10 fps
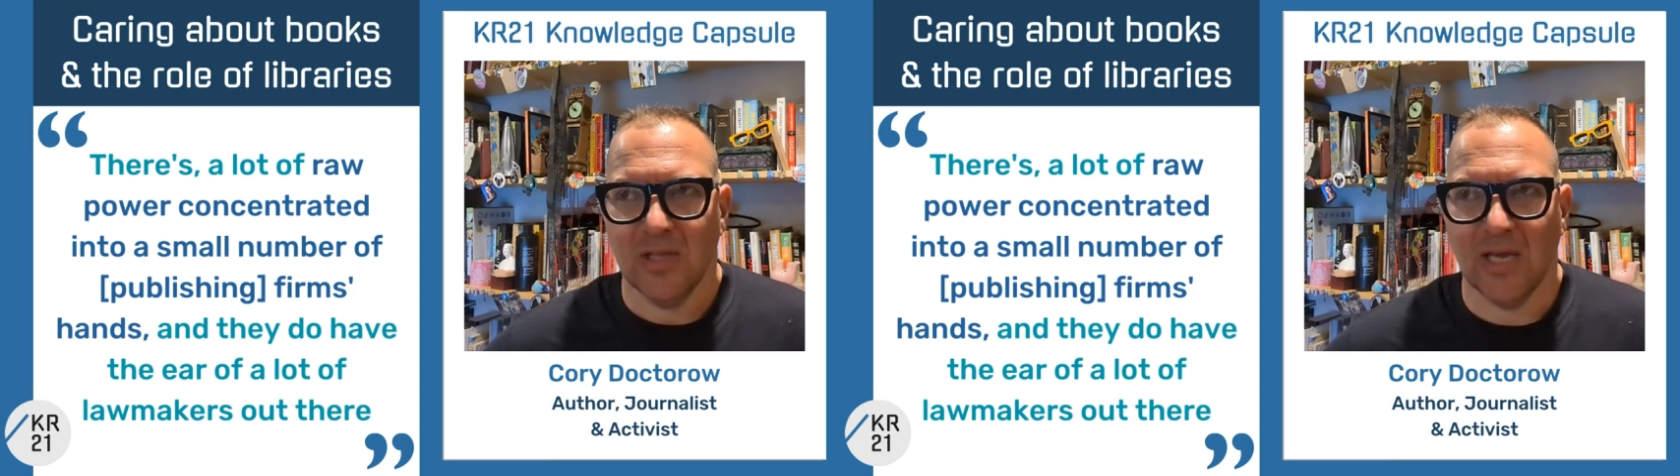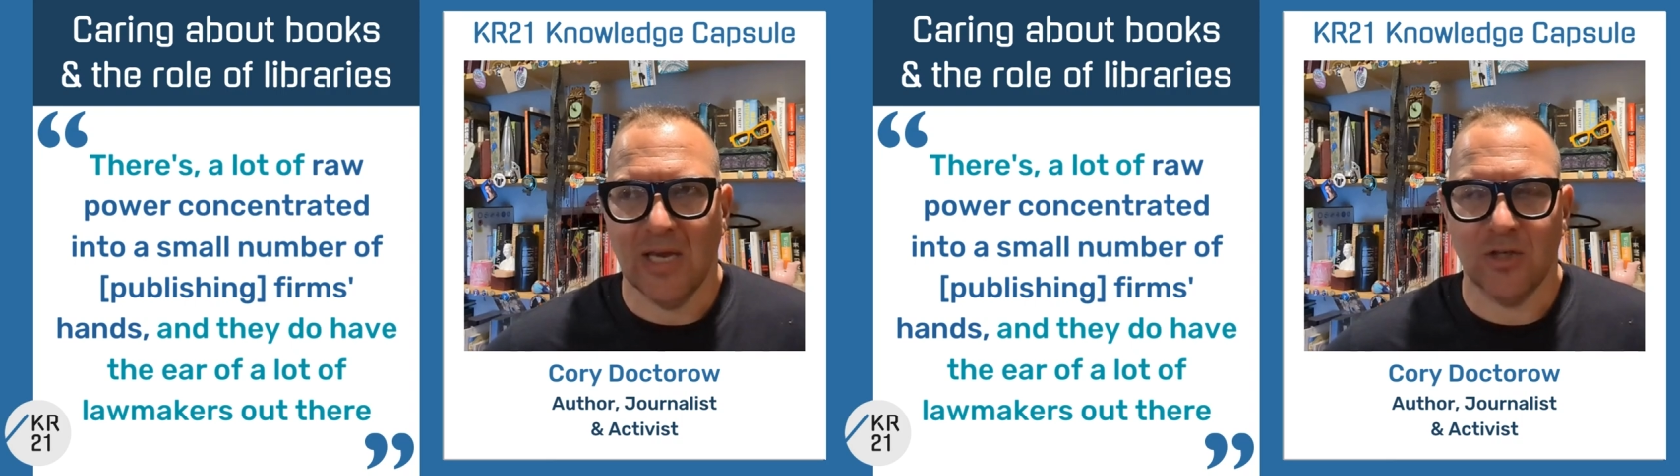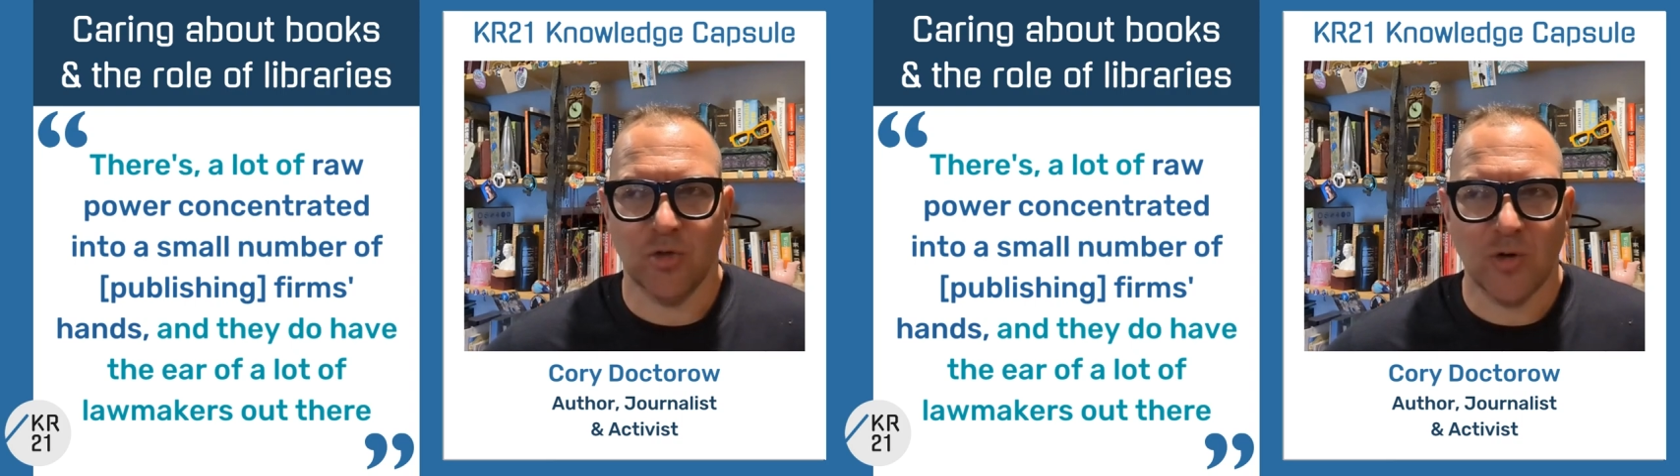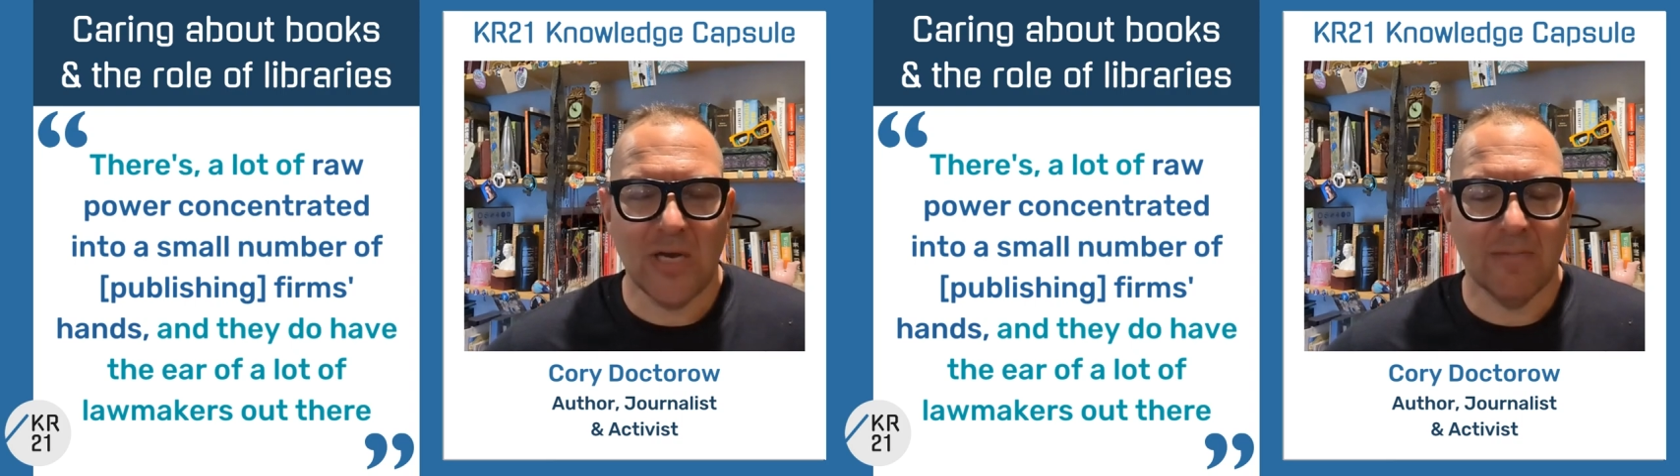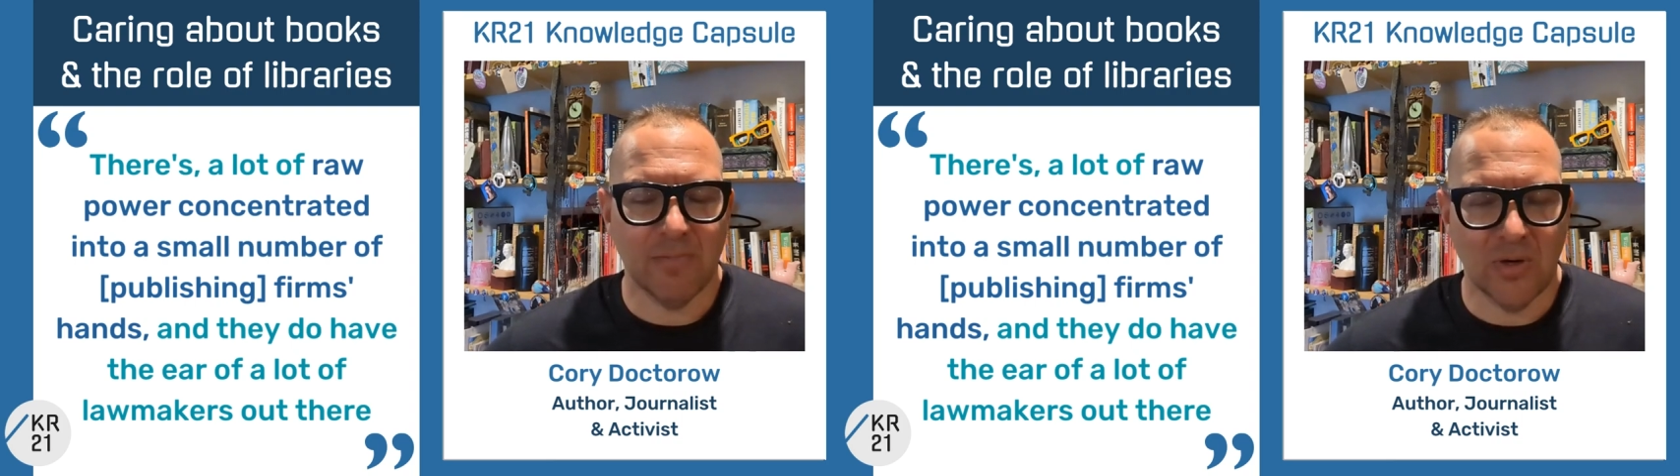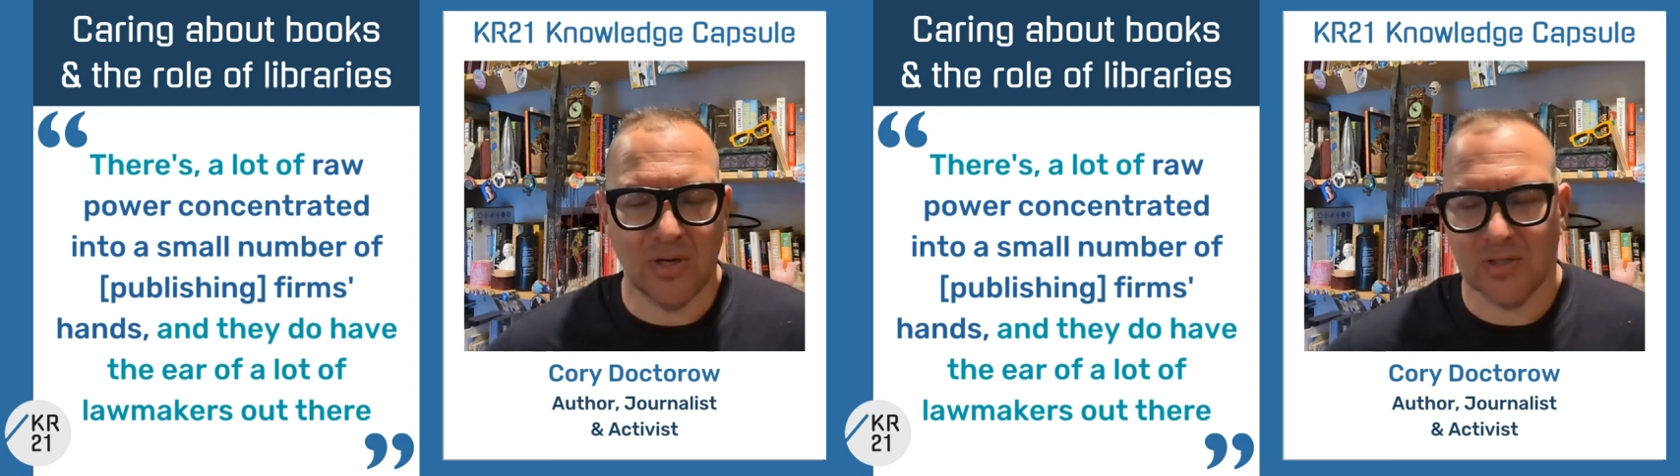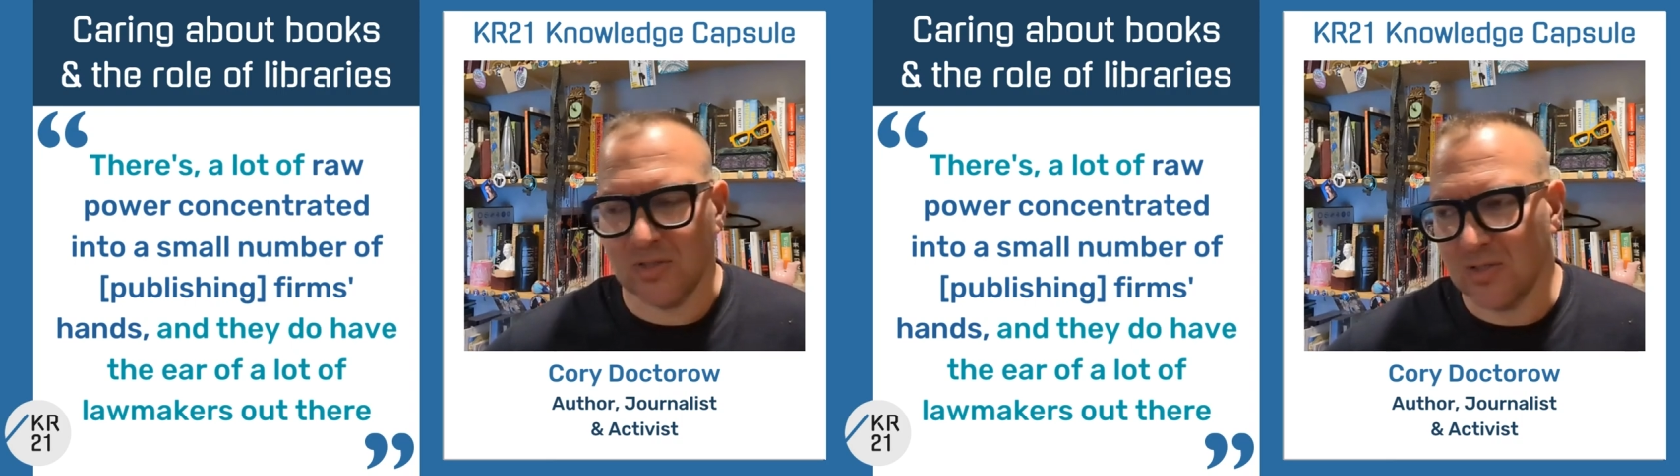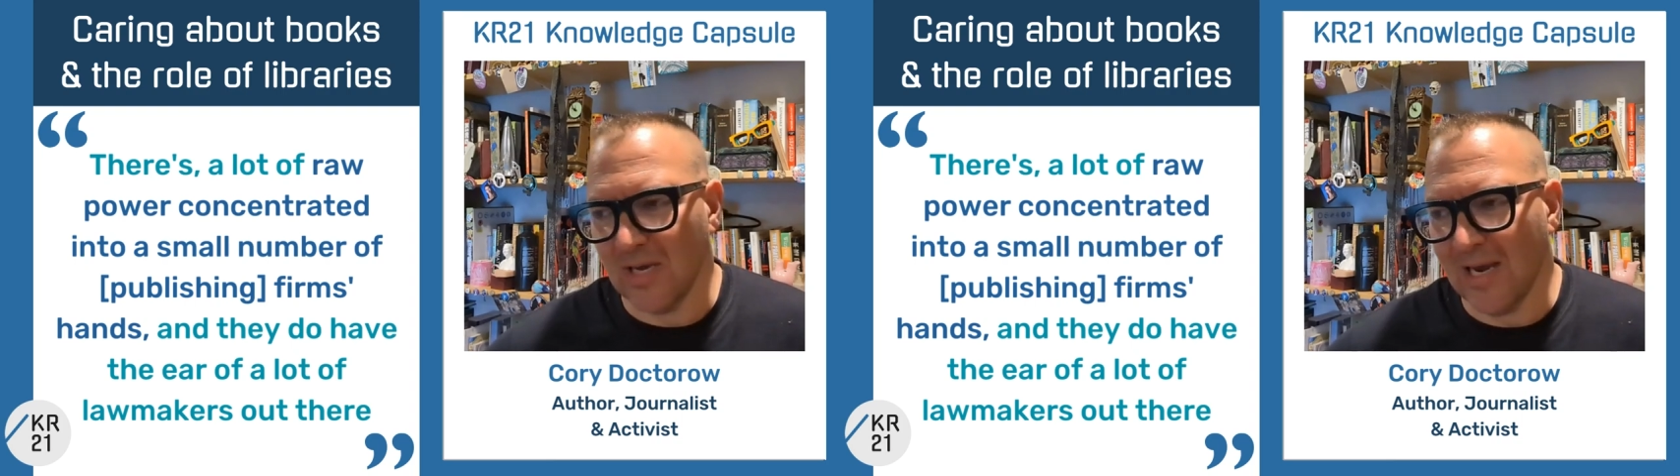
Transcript: that treat books